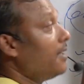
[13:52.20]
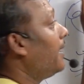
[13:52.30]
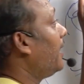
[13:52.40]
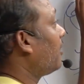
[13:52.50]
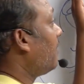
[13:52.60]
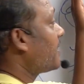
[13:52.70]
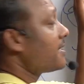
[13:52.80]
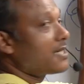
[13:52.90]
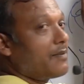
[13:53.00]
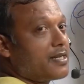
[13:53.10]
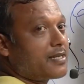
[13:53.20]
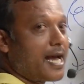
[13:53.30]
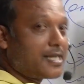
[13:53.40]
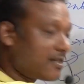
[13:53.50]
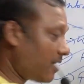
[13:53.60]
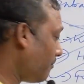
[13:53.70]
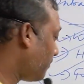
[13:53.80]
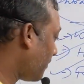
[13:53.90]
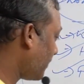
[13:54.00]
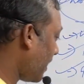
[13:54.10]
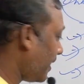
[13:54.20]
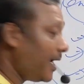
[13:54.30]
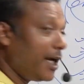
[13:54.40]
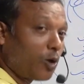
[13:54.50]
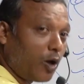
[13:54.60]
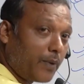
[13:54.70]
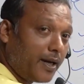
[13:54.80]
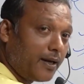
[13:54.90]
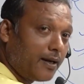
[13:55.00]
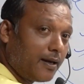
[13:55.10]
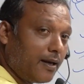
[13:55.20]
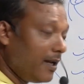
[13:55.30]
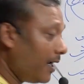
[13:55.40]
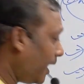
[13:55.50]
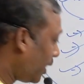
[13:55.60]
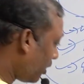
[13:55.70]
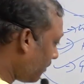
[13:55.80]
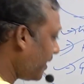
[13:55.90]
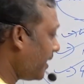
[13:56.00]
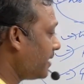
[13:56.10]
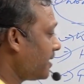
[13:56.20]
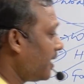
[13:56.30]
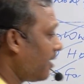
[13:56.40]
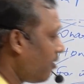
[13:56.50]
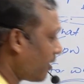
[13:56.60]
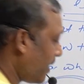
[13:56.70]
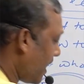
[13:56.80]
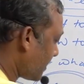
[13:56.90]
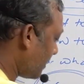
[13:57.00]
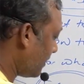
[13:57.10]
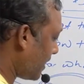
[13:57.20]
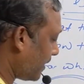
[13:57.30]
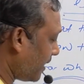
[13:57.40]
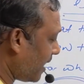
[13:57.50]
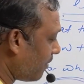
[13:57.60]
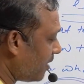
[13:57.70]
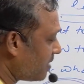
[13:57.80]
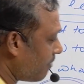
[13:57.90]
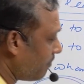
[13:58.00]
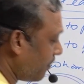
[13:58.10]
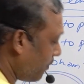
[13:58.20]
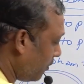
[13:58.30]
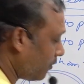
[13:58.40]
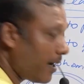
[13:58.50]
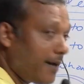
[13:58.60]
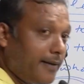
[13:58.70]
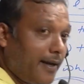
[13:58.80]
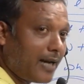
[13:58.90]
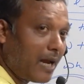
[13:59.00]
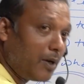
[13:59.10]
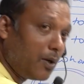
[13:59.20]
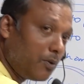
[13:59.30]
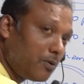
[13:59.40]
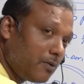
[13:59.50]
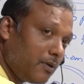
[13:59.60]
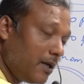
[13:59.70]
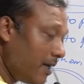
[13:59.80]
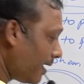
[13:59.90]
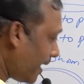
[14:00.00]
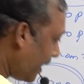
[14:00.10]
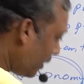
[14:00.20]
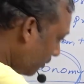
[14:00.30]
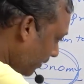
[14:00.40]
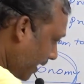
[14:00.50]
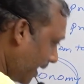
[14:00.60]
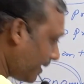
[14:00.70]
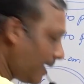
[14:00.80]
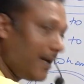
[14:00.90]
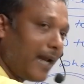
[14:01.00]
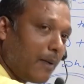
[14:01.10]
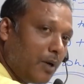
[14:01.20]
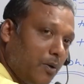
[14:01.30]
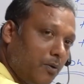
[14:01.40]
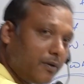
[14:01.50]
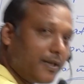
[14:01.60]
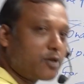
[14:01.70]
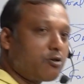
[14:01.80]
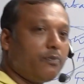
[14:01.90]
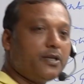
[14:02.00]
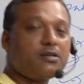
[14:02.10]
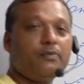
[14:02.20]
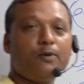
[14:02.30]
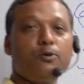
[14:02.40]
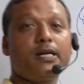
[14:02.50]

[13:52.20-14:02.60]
Economic system has come from the economy. Economy is an organization that enables the people to earn their livelihood. And to get the livelihood, there should be some rules